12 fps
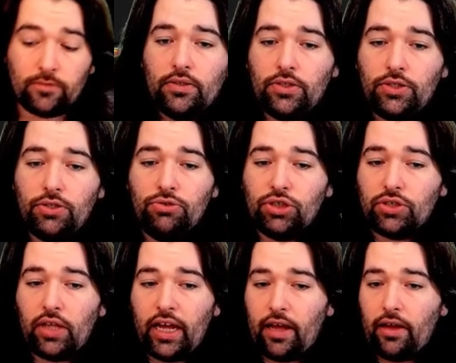You
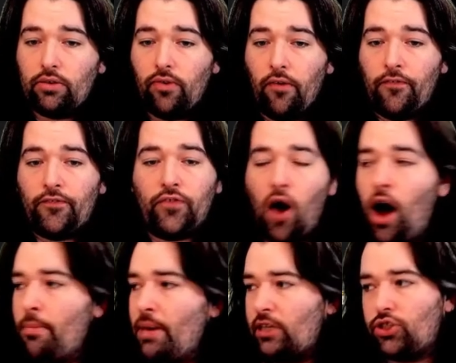just like
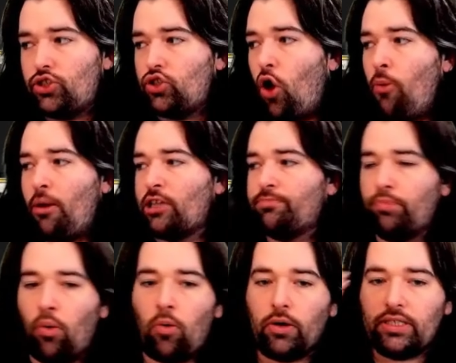vomit so much
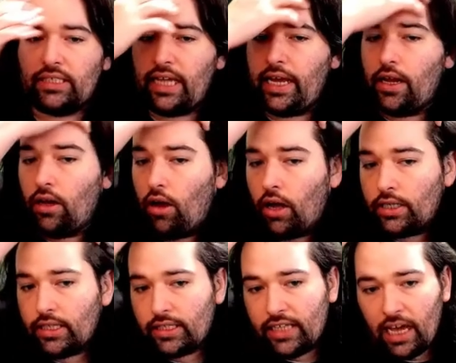board state
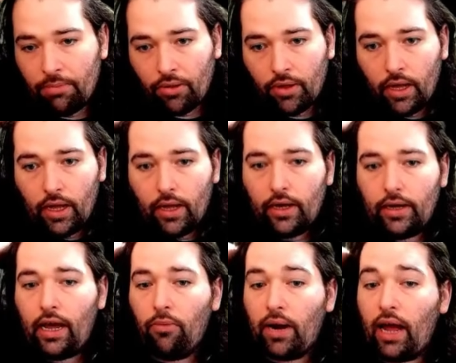onto the table.
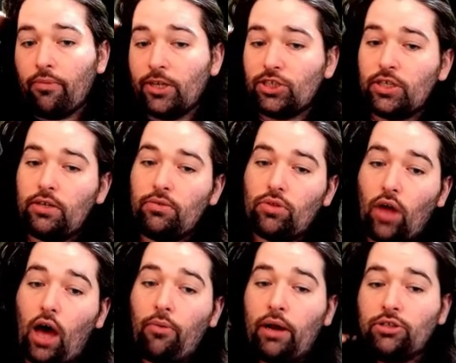Now, what I originally
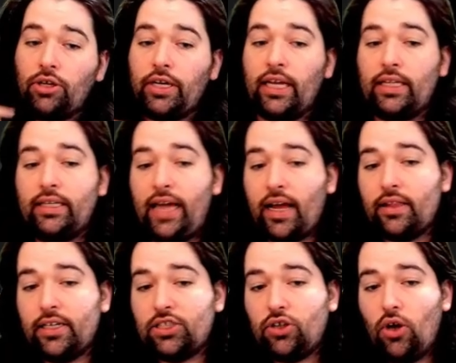thought when I was looking at the deck
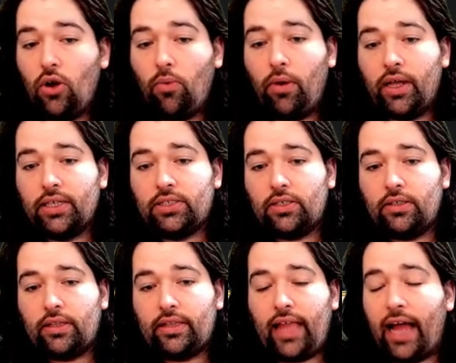list was,
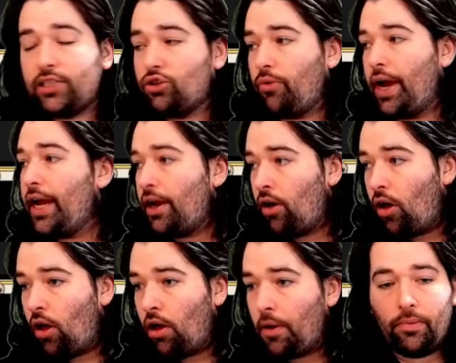that's great and
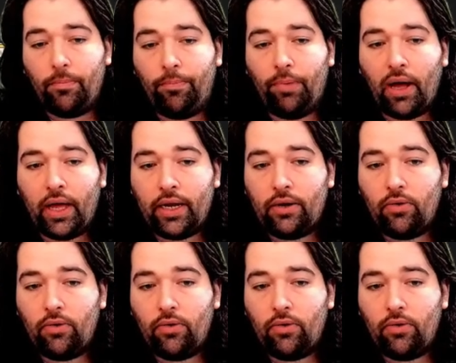all, but